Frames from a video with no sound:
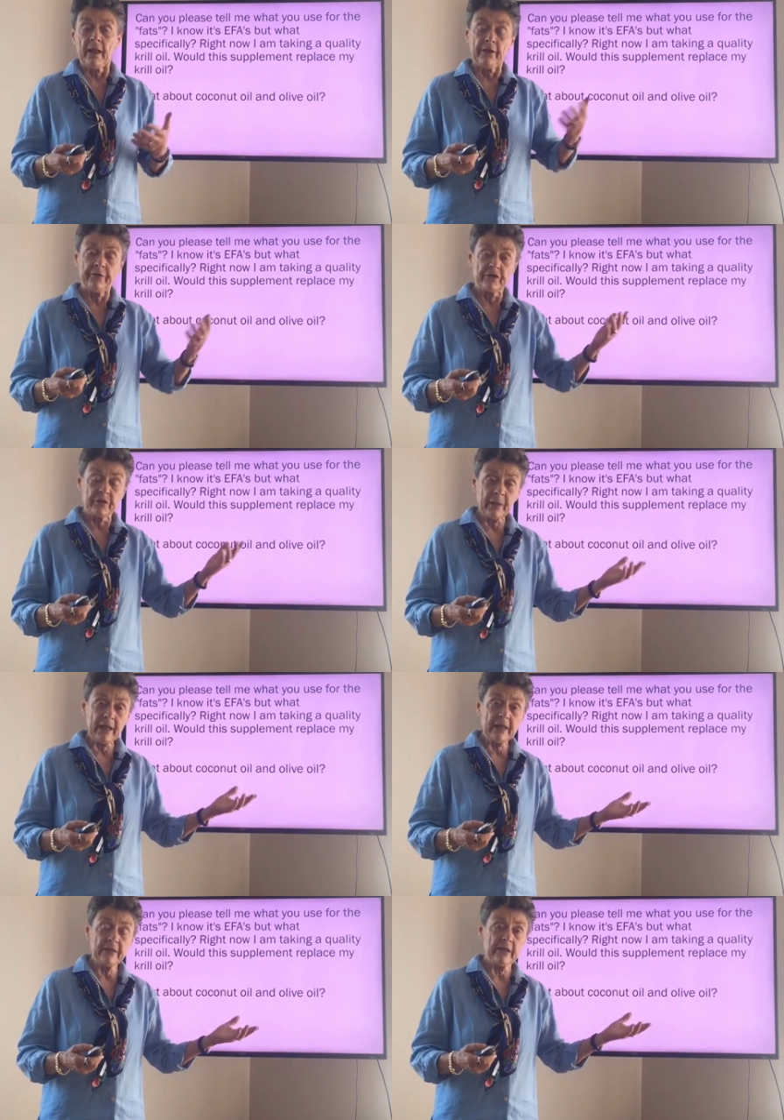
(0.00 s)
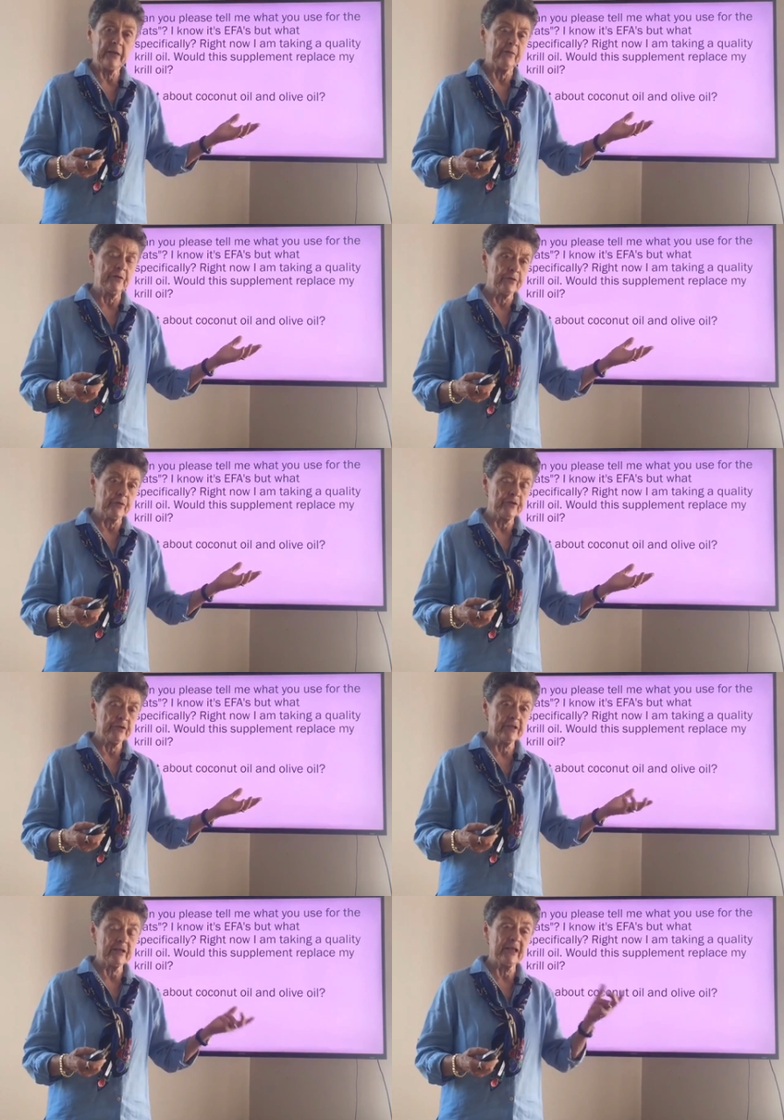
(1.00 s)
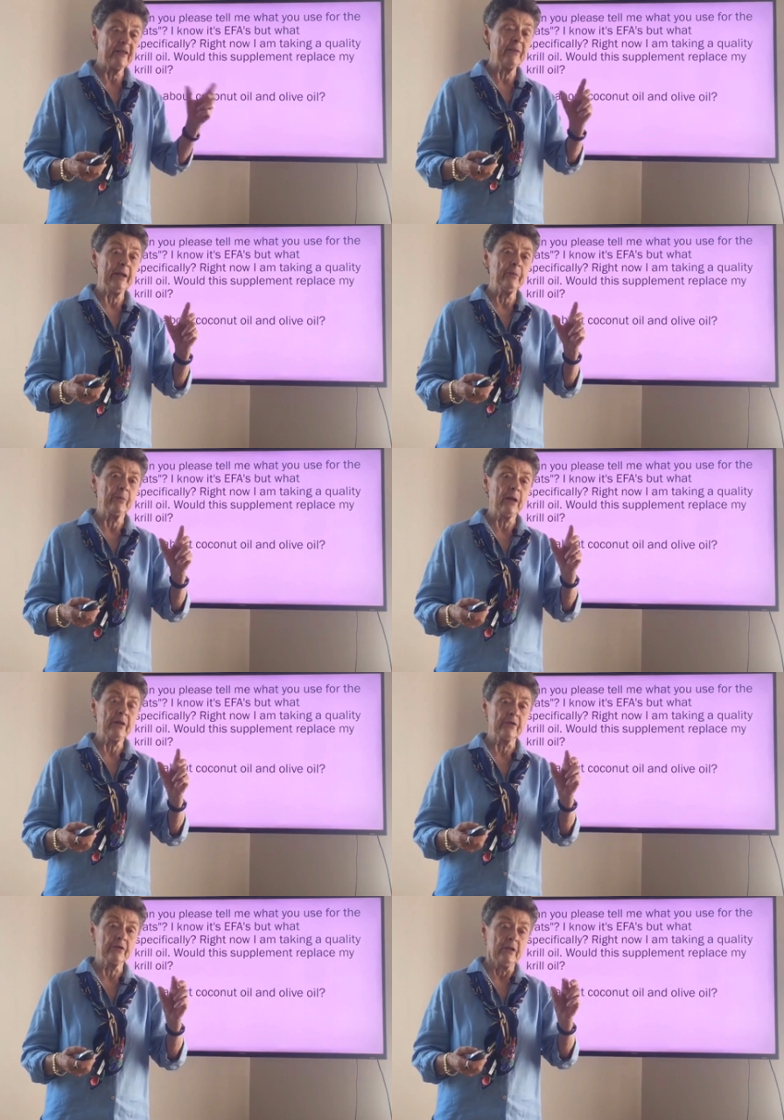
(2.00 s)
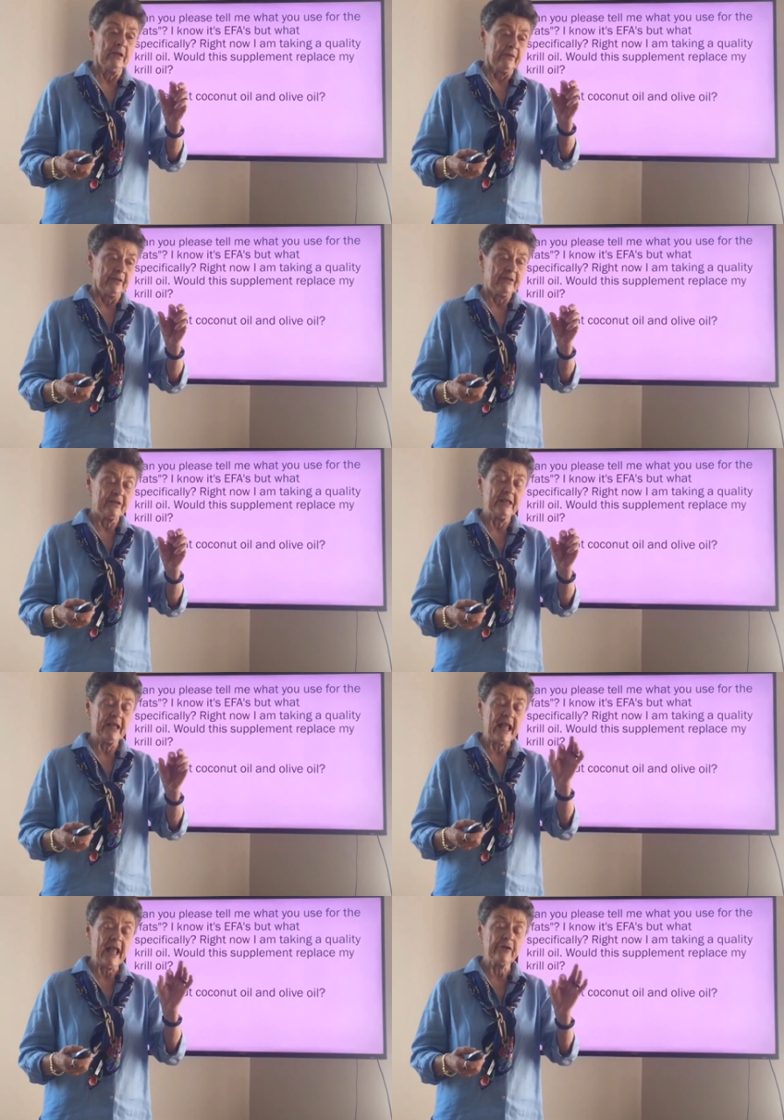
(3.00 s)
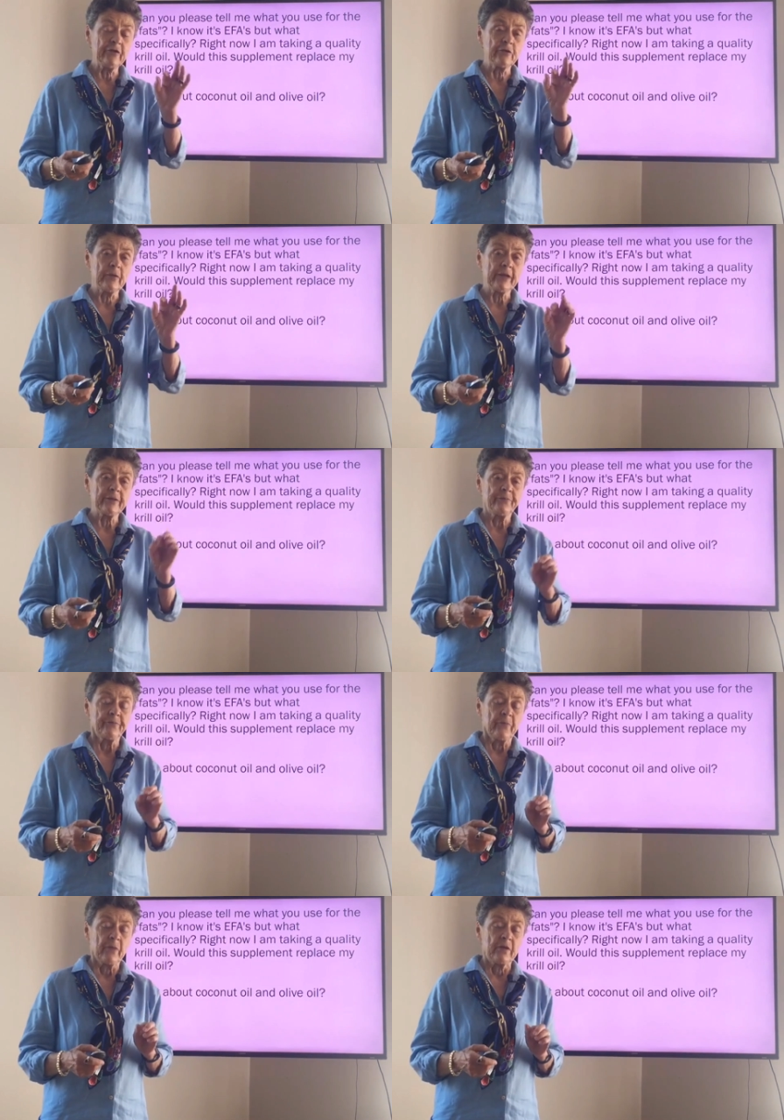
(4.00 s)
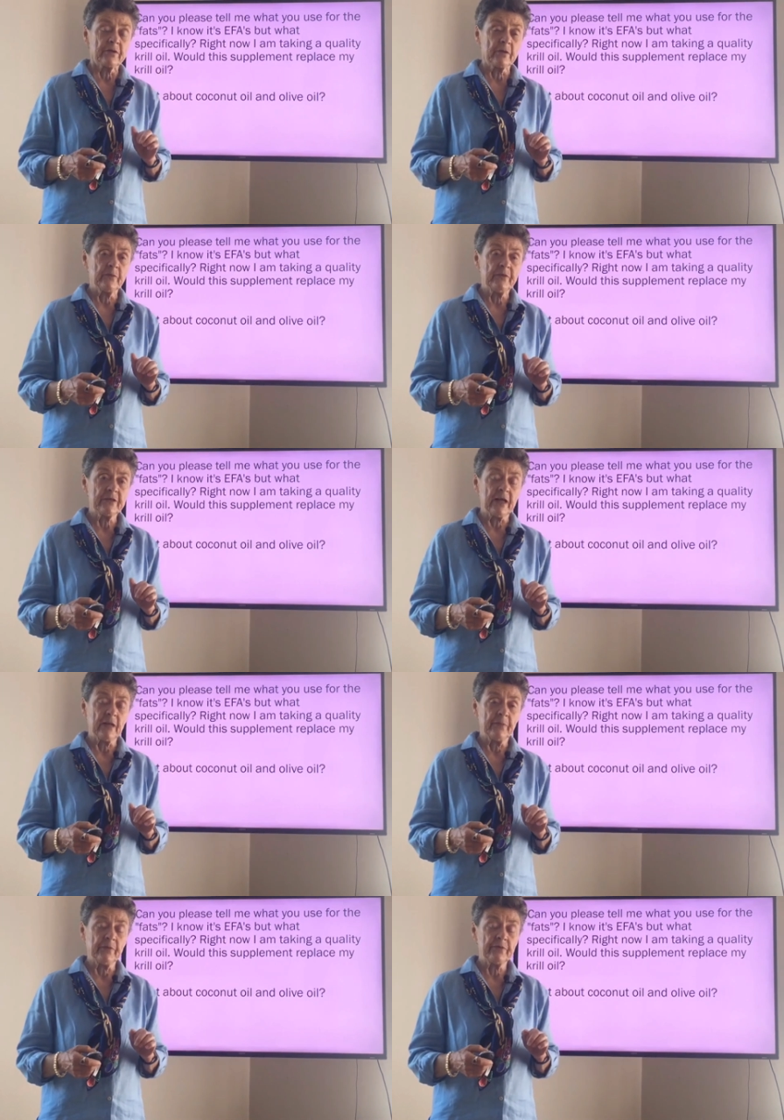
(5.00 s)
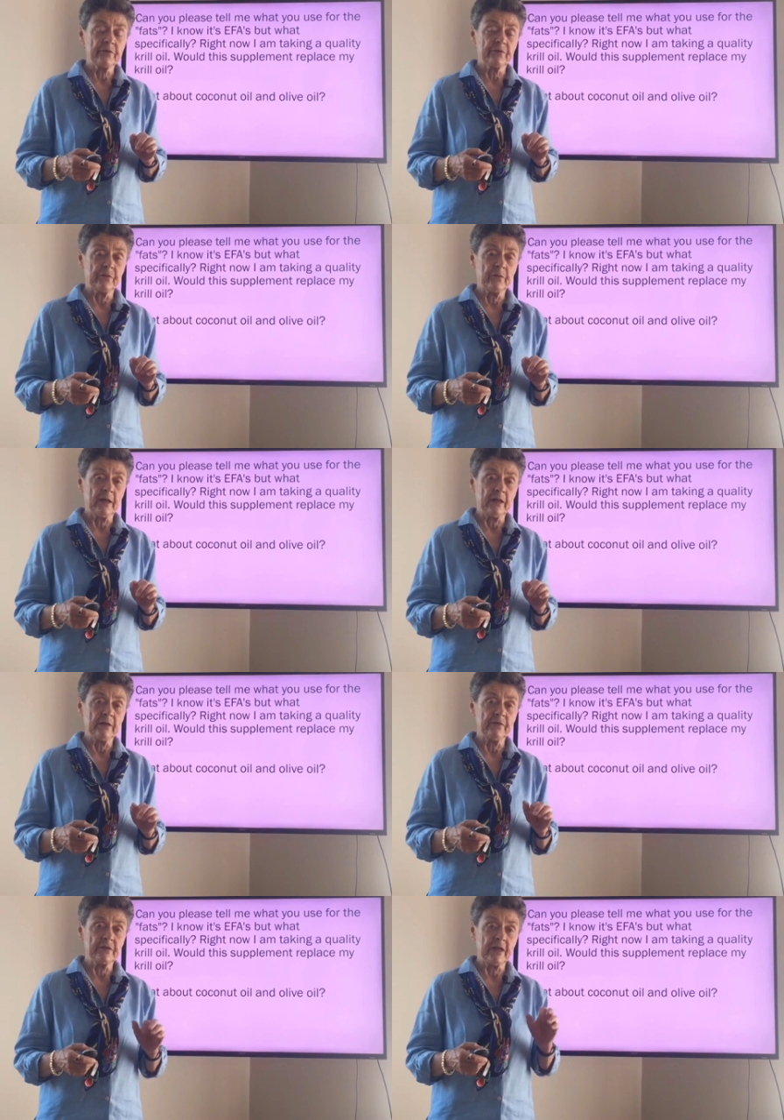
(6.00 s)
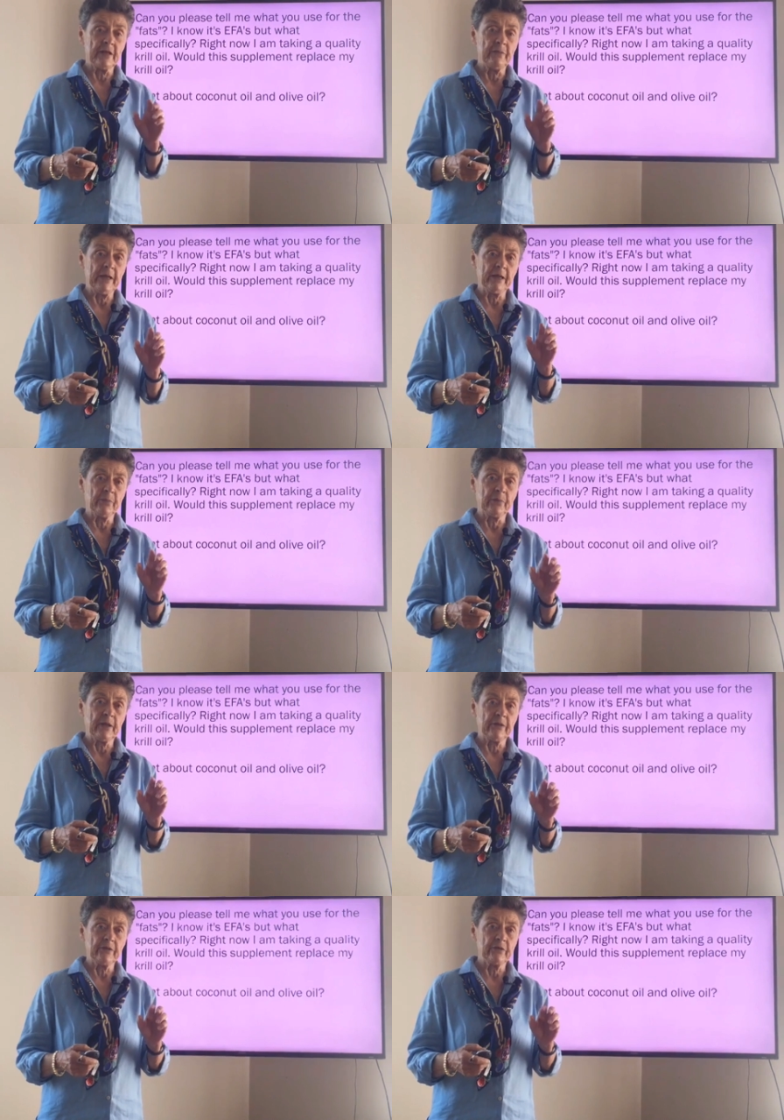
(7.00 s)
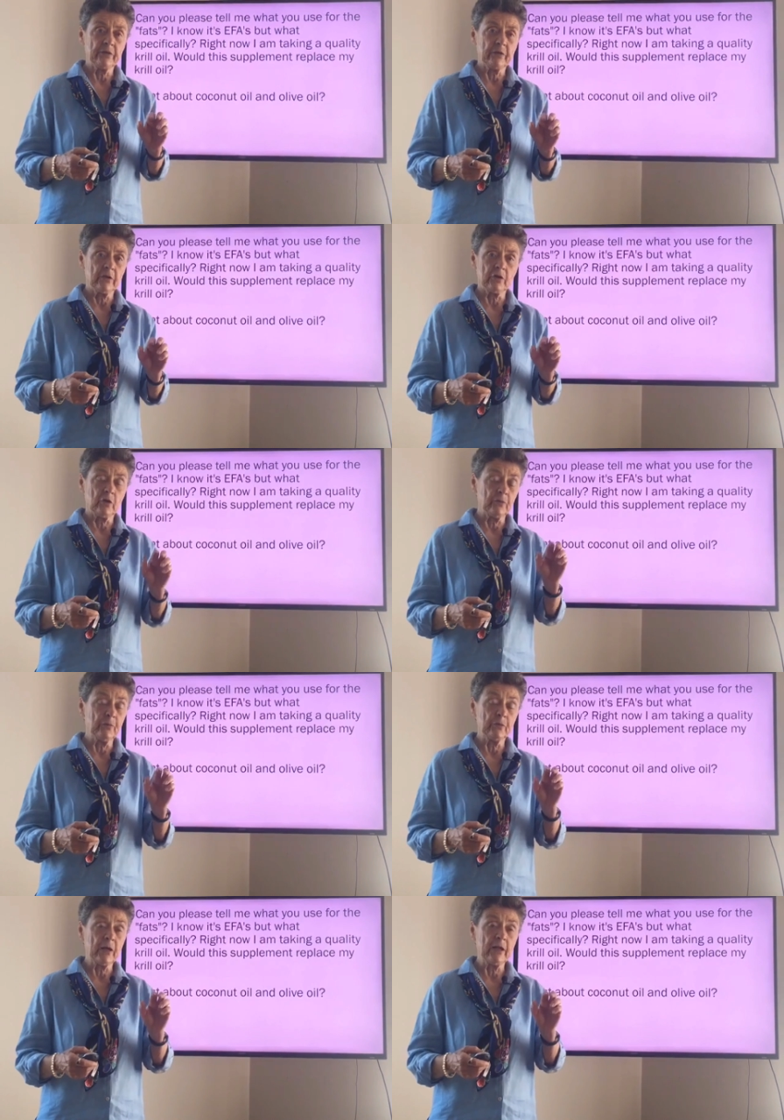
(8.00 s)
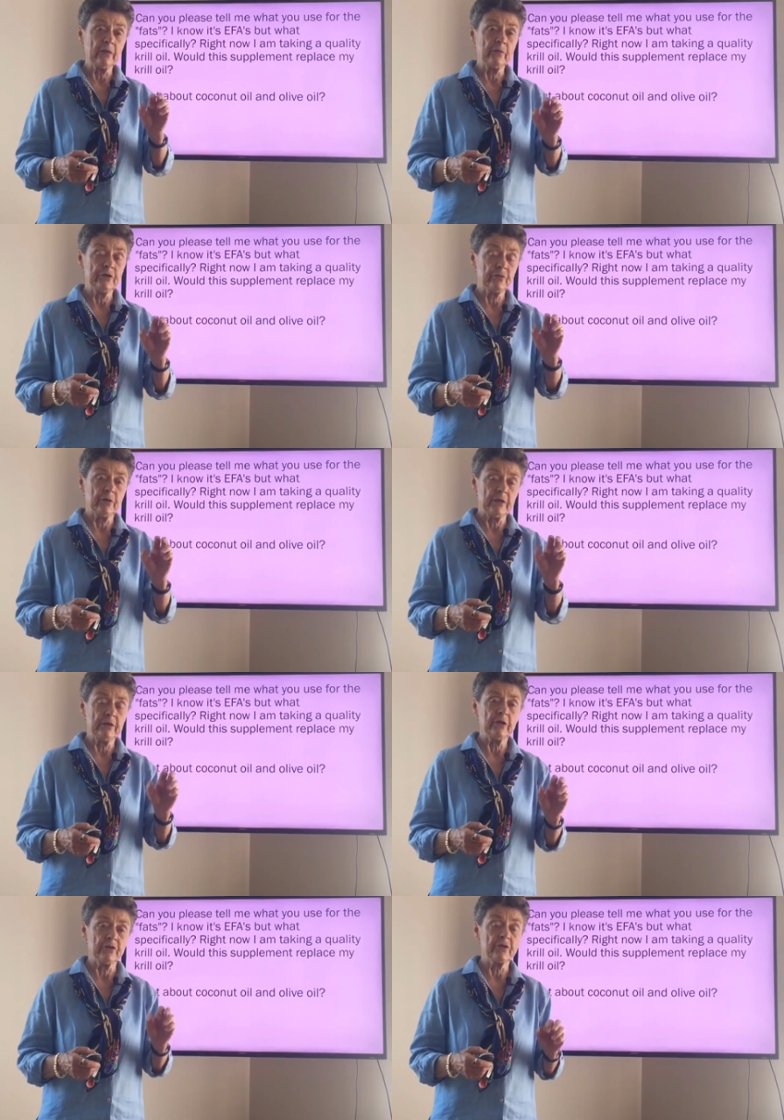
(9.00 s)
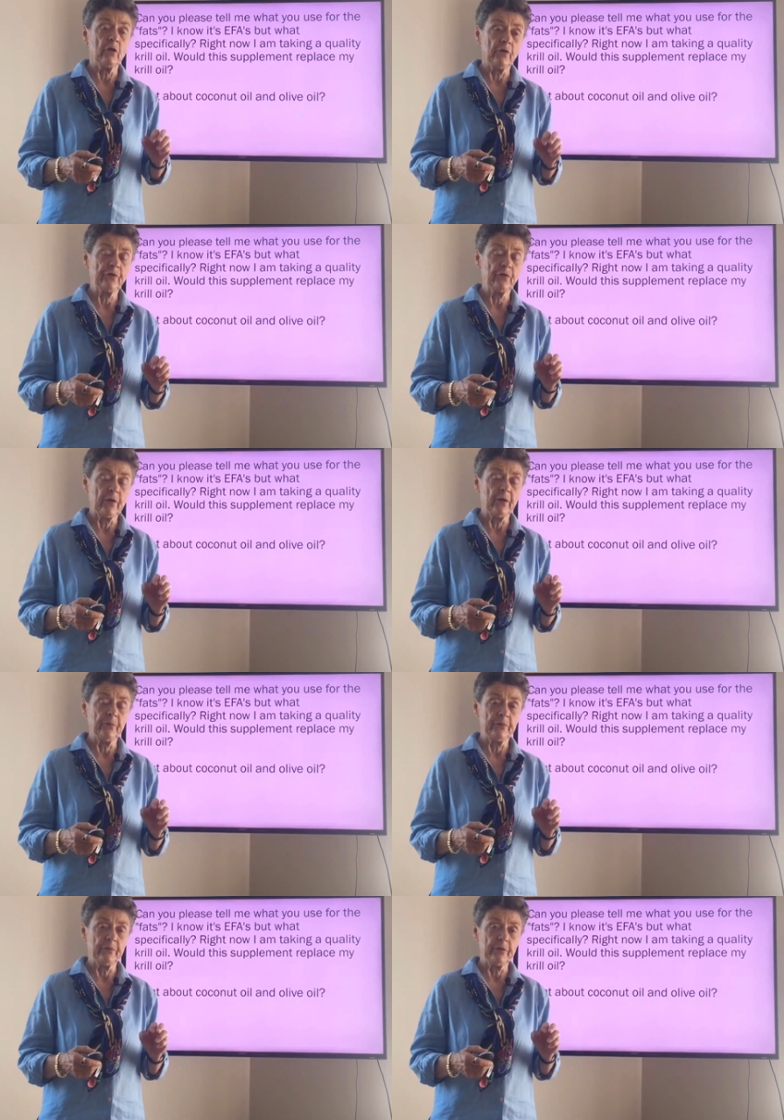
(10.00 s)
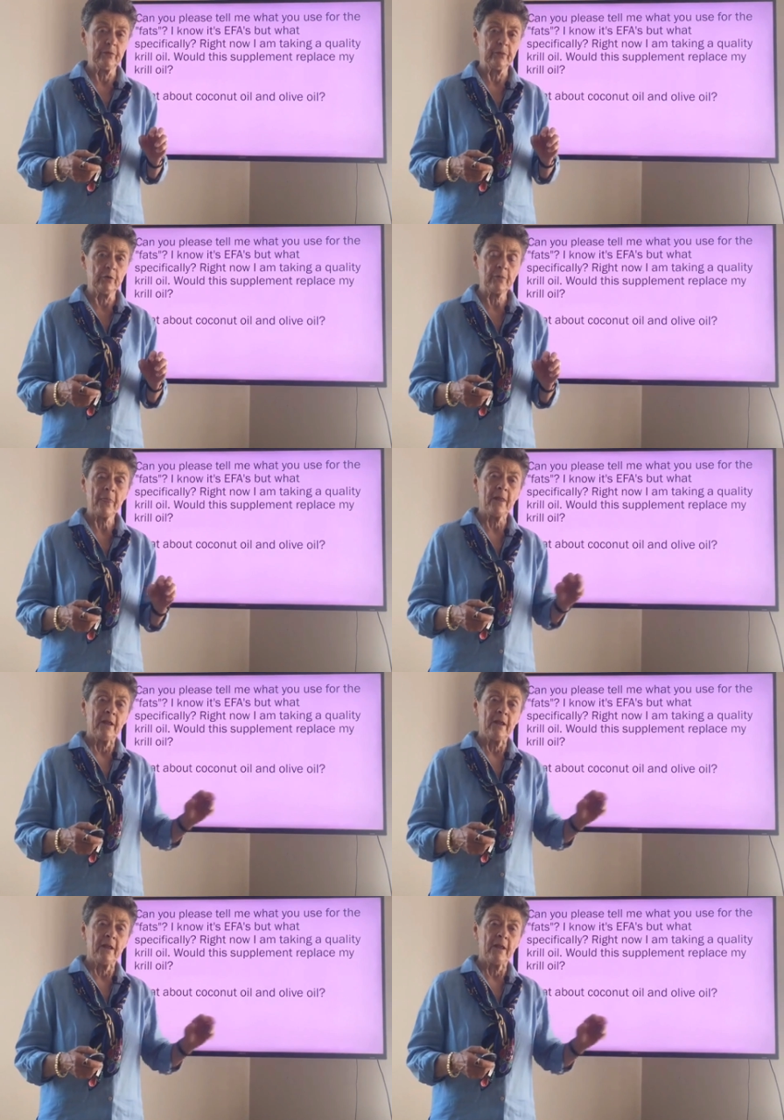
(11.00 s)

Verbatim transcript: And in Spain, they have researched this and they've made a product. They, they extract some of these compounds from olives and make a product uh, called bone olive, which really does also help to build bone.